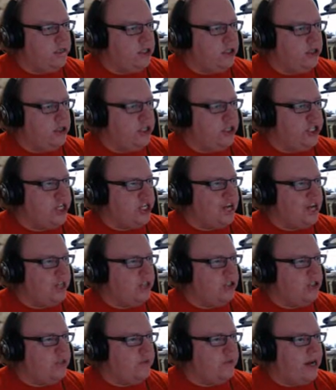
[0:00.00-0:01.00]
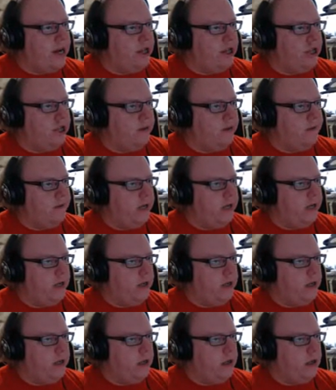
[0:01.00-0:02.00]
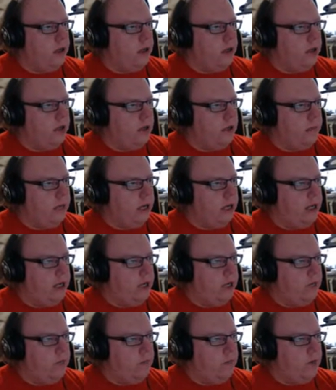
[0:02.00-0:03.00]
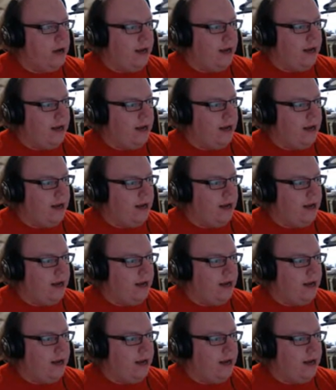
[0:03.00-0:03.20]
sort of chat interaction thing. Well,